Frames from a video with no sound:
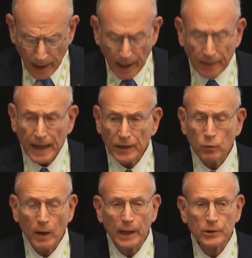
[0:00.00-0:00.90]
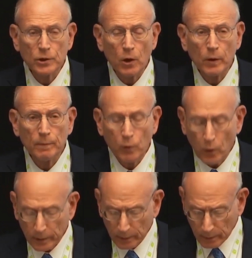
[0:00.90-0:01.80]
And that's why it's so
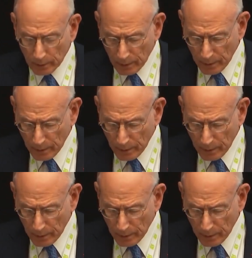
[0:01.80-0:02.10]
important